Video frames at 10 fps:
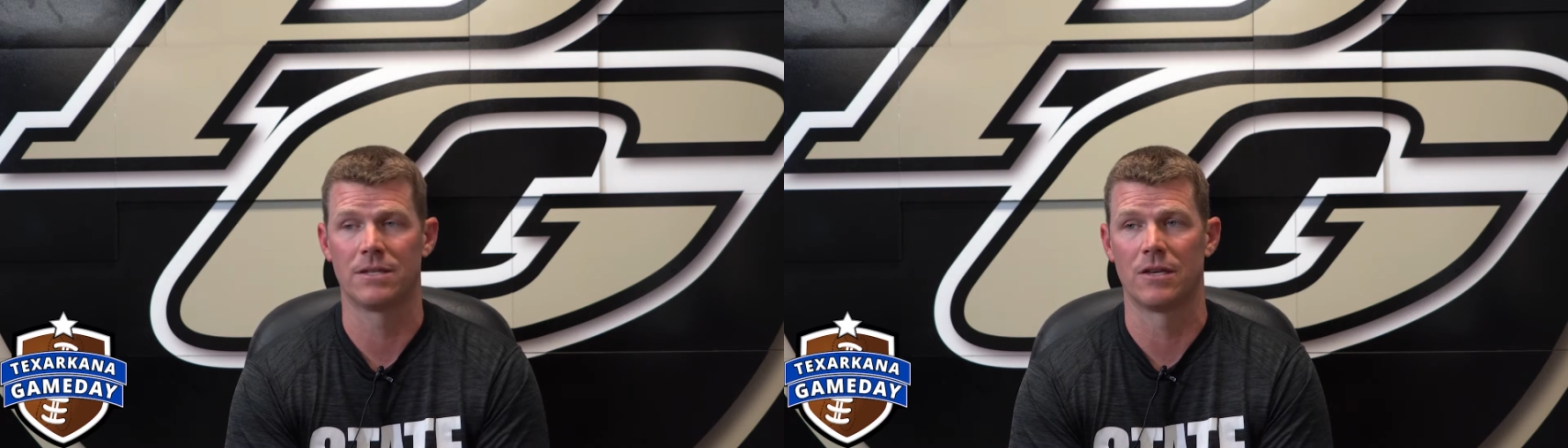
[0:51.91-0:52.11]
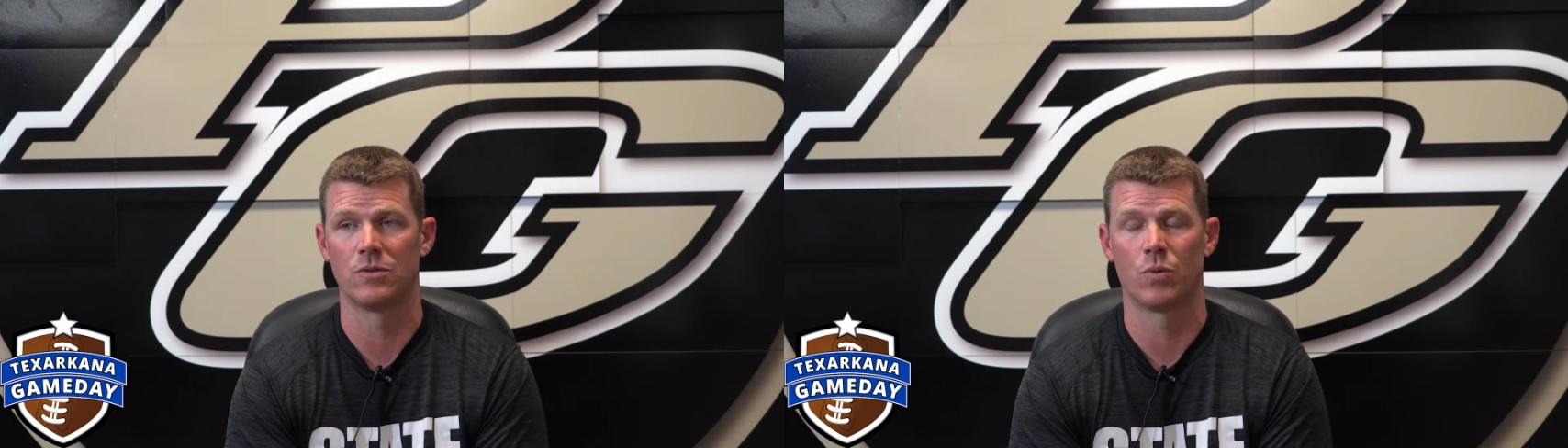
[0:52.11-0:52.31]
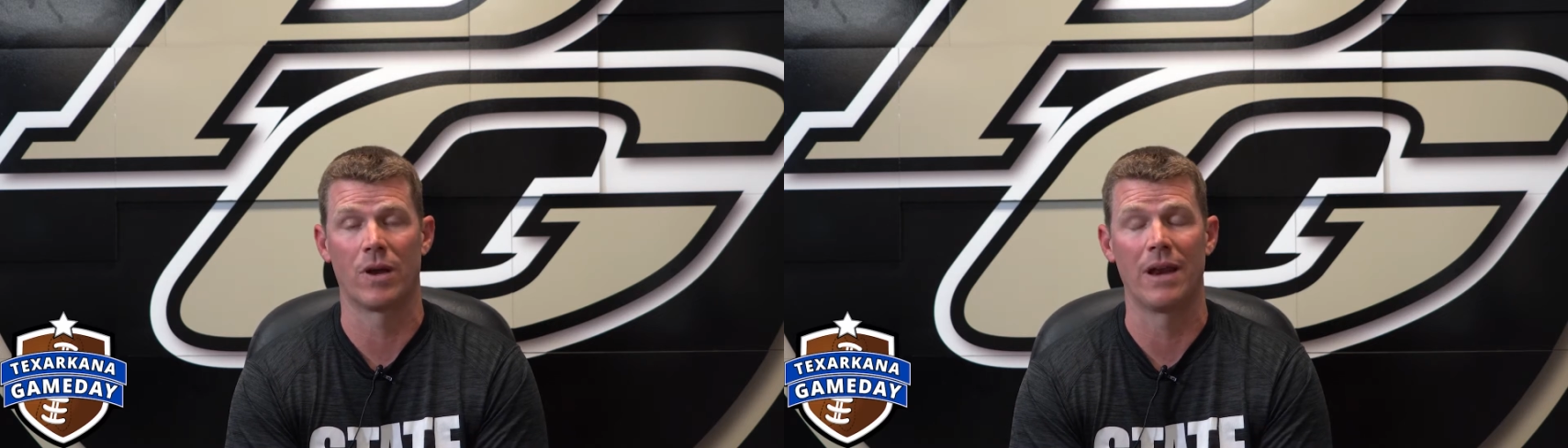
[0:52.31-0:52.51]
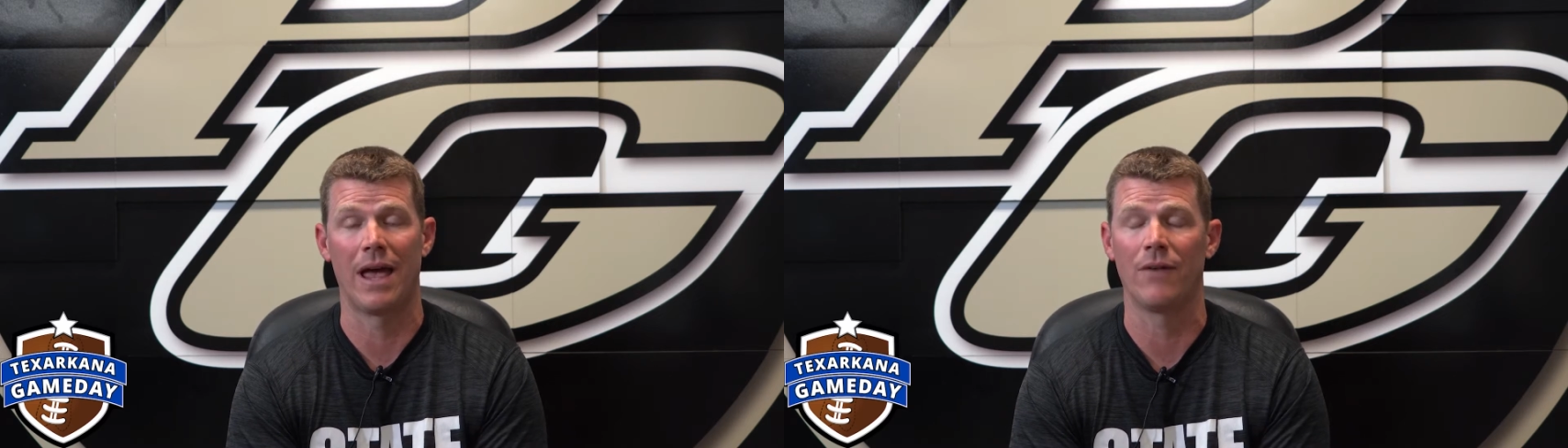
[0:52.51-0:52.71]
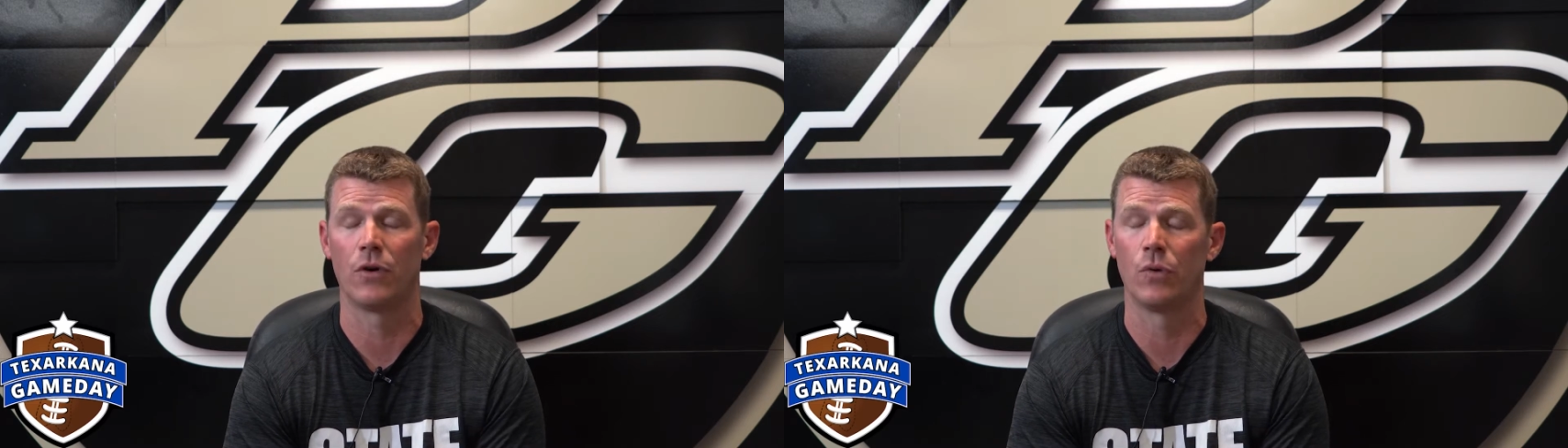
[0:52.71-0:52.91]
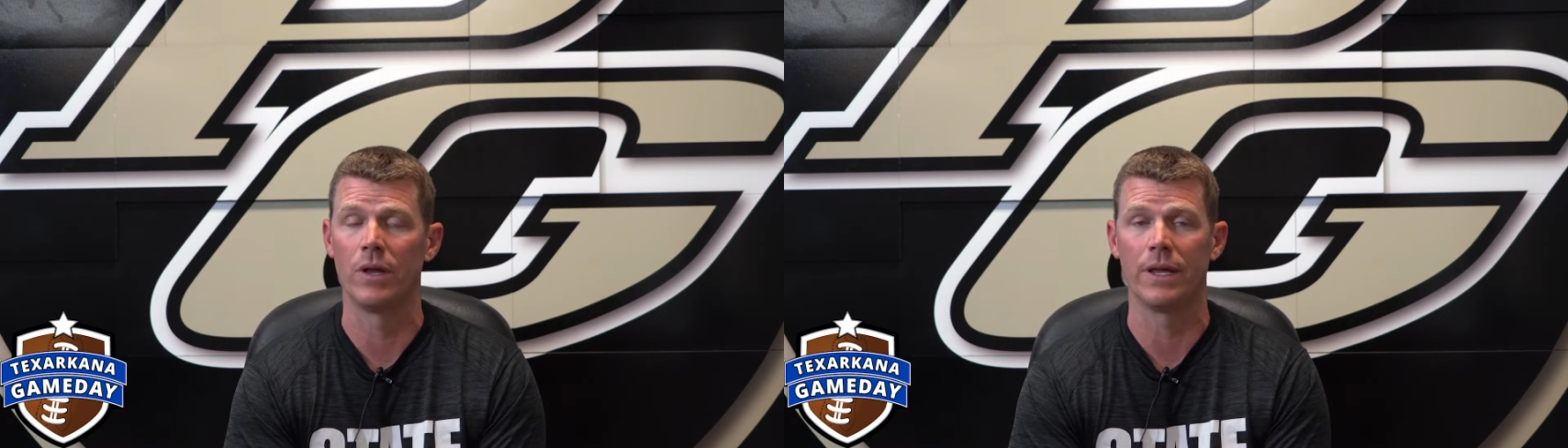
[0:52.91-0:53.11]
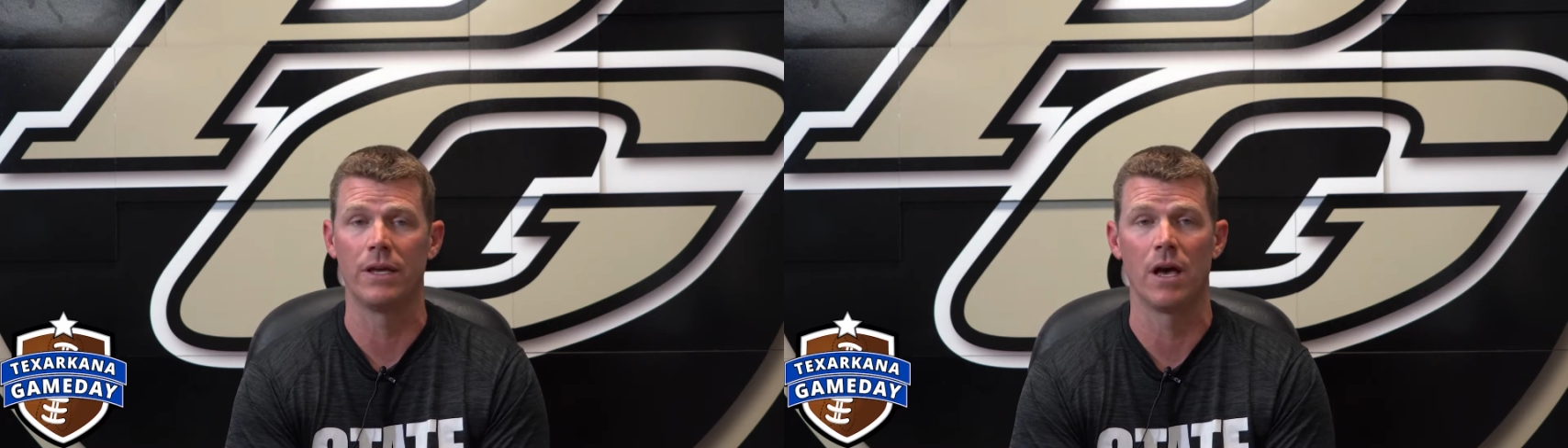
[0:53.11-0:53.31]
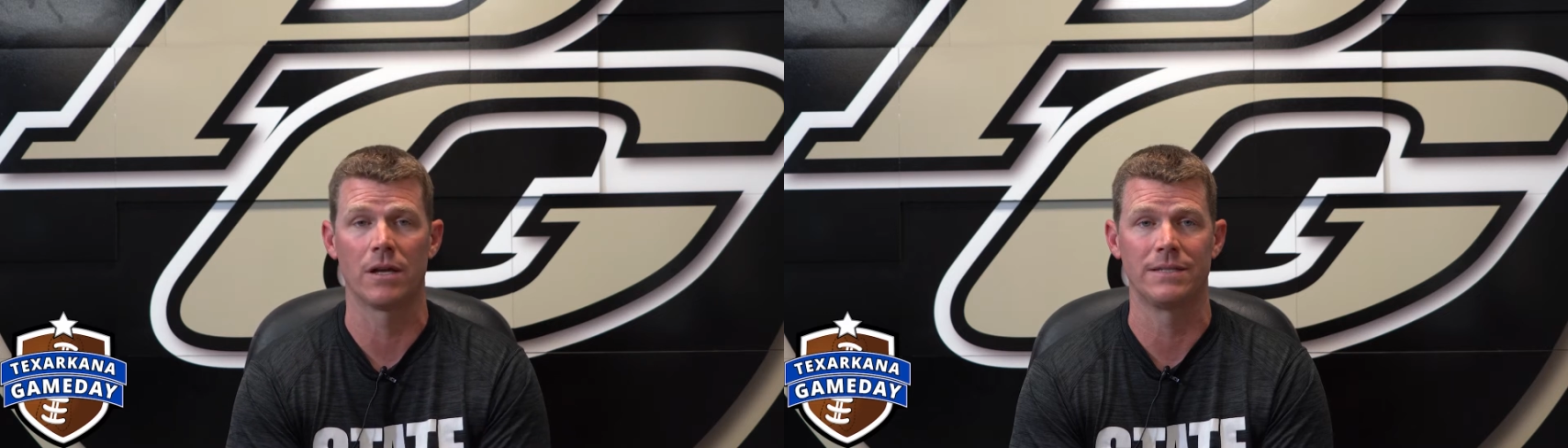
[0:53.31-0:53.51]
because we're going to have a really
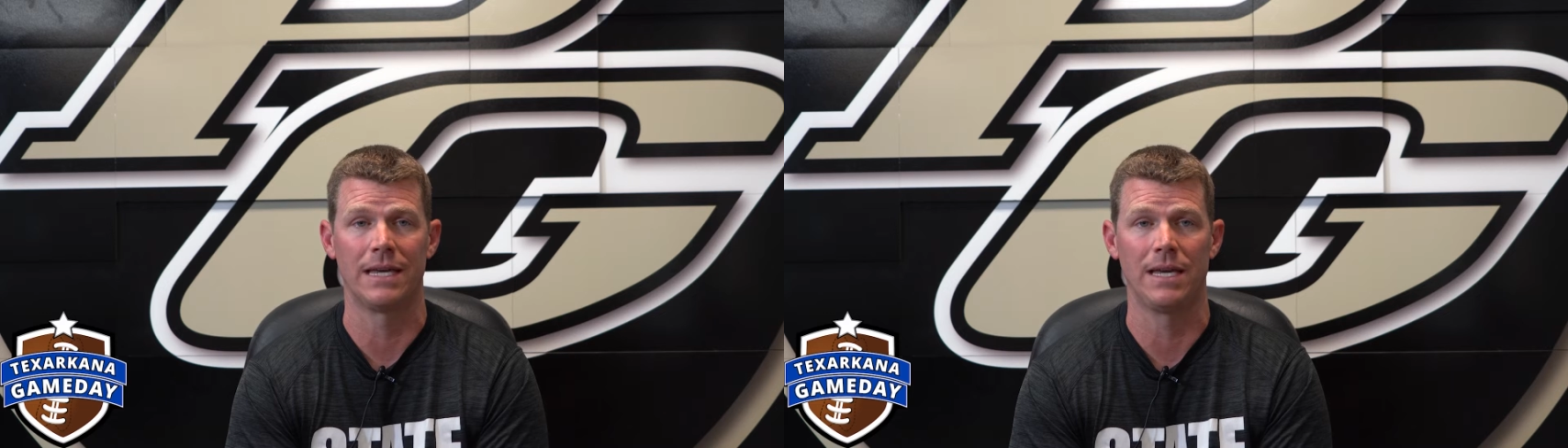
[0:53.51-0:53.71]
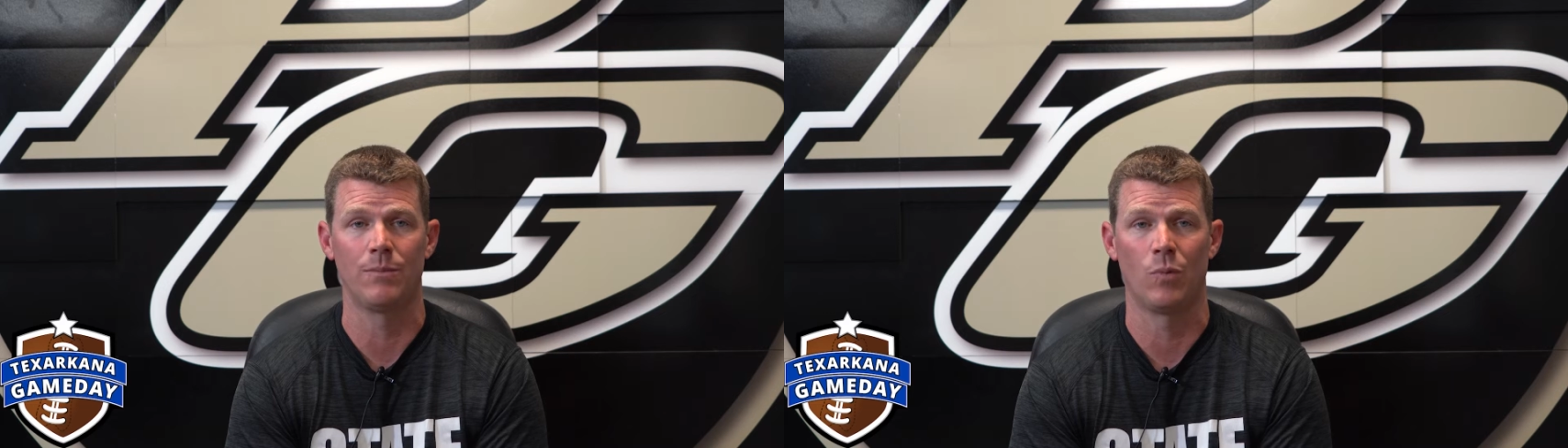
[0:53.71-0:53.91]
young team.